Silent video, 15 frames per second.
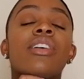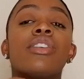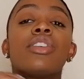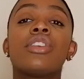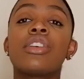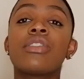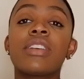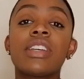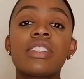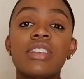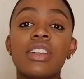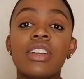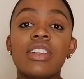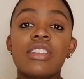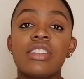do your
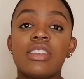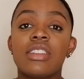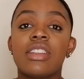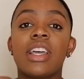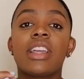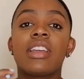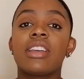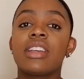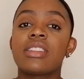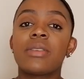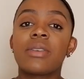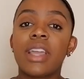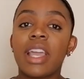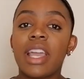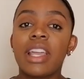research. Like it's
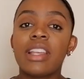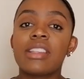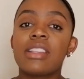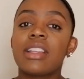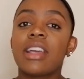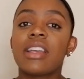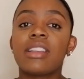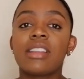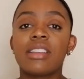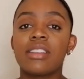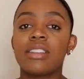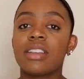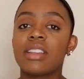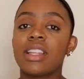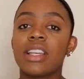okay to like
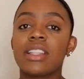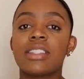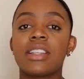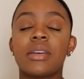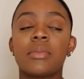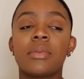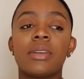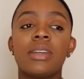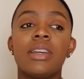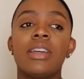look things up